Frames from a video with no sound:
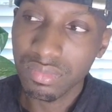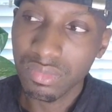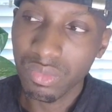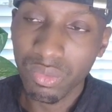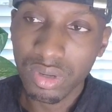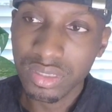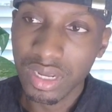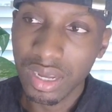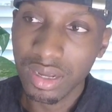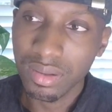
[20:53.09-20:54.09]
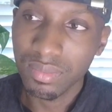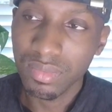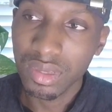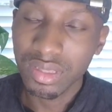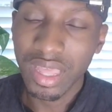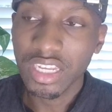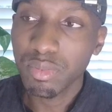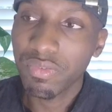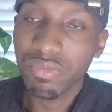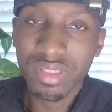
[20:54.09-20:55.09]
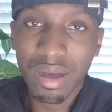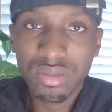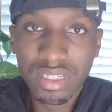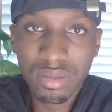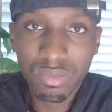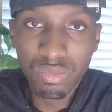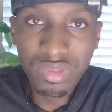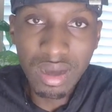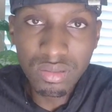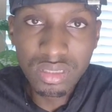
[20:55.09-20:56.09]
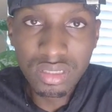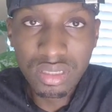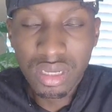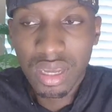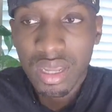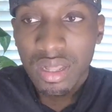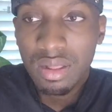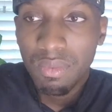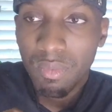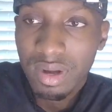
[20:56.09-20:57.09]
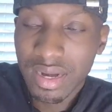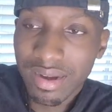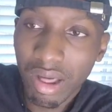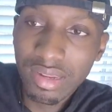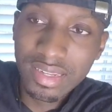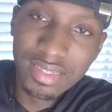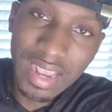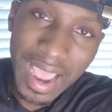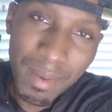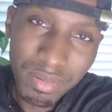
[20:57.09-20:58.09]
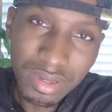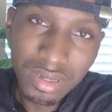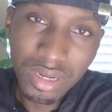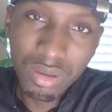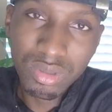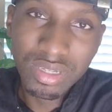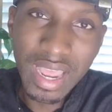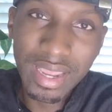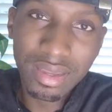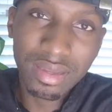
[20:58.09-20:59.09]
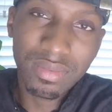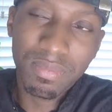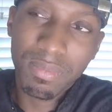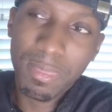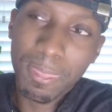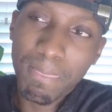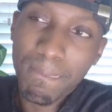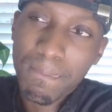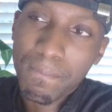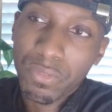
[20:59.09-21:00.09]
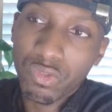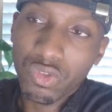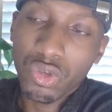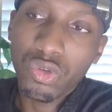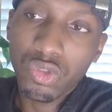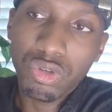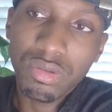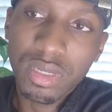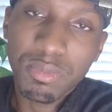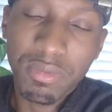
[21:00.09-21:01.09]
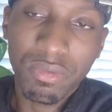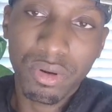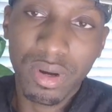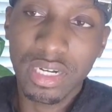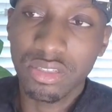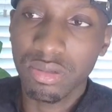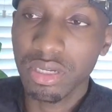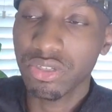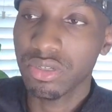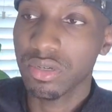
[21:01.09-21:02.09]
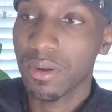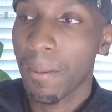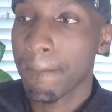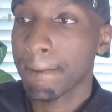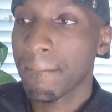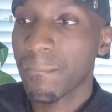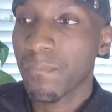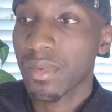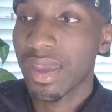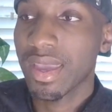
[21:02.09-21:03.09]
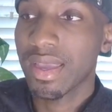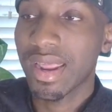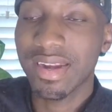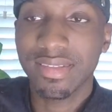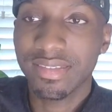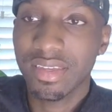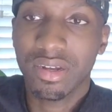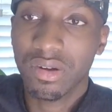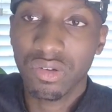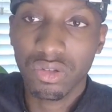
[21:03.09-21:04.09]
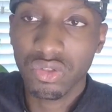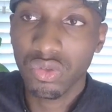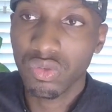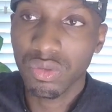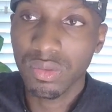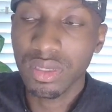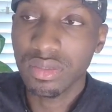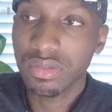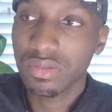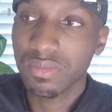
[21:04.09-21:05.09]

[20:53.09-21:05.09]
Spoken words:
one time. That was when all of this happened. It was like 2, 3 weeks before graduation, and I didn't see her those 2, 3 weeks.